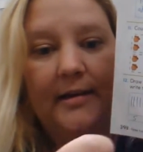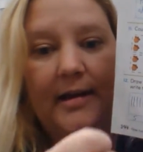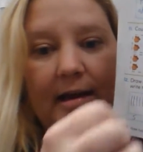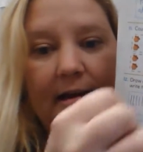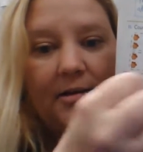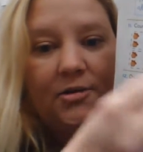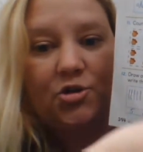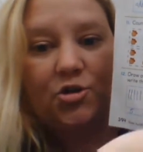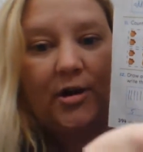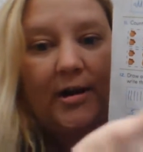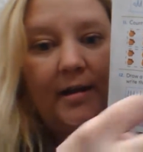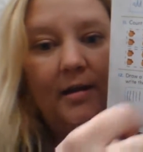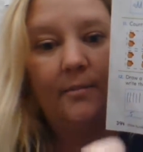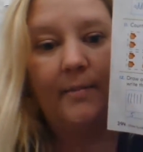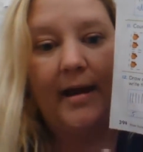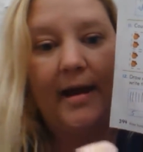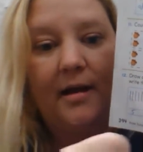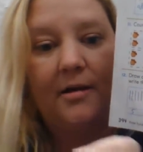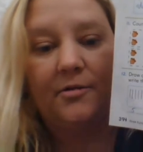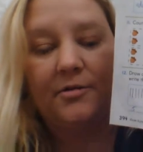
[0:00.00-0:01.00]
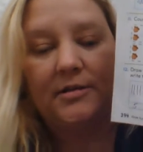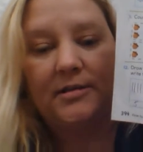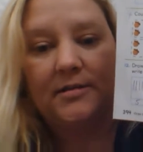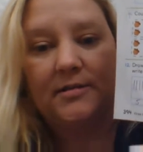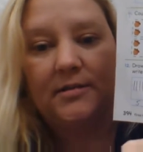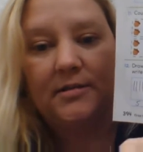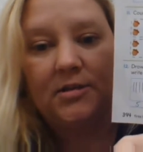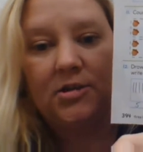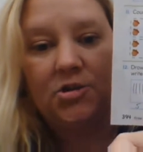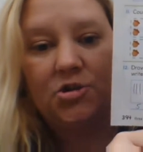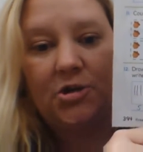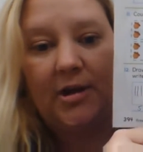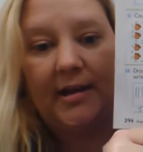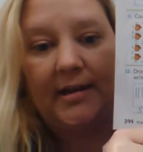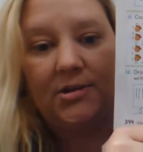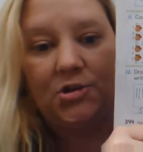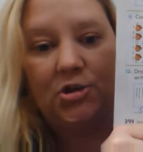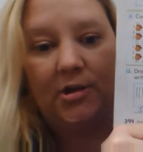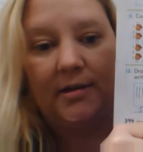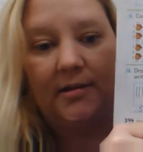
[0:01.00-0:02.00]
kind of trade them out to
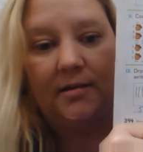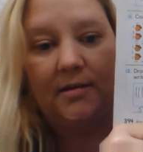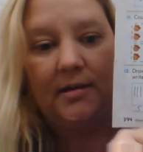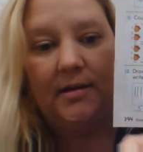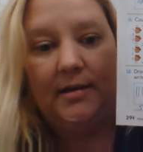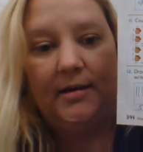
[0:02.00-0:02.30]
change it.